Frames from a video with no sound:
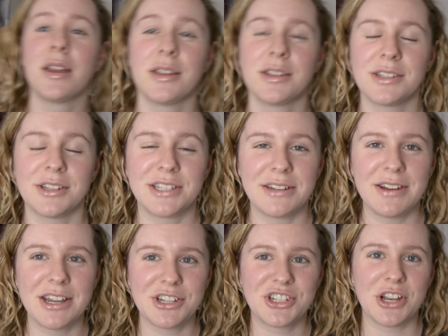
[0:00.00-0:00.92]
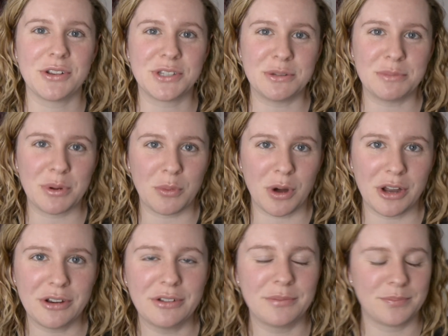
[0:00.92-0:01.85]
So Siri has chosen number
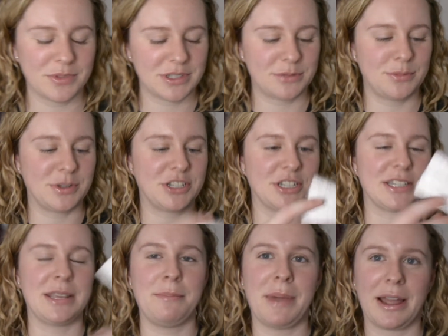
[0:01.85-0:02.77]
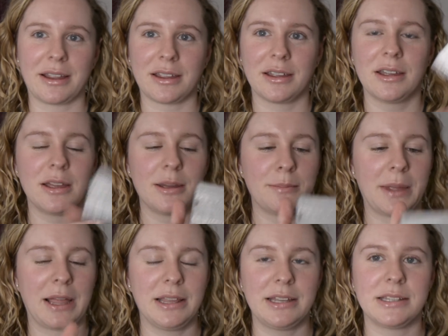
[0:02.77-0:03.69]
1, which is the MAC
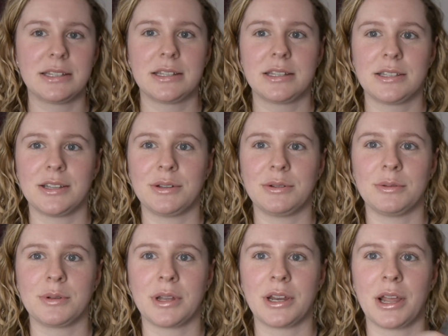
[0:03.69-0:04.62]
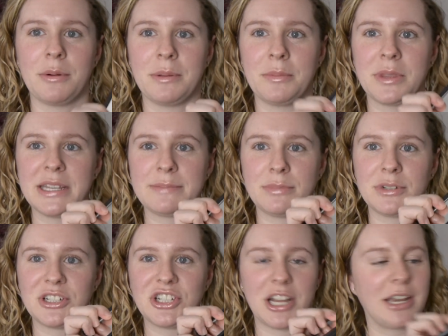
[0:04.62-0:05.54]
palette. So we're going to go in with this
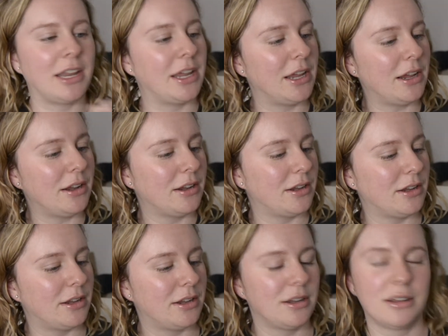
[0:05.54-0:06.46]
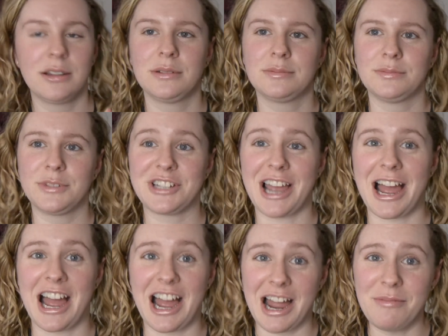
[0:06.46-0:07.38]
blush shade here.
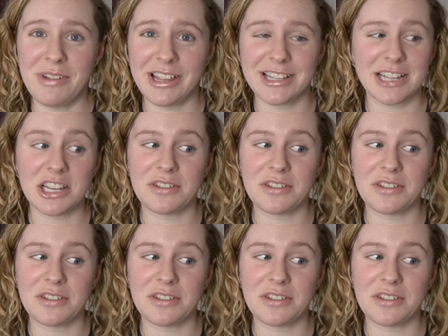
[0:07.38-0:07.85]
I'm really excited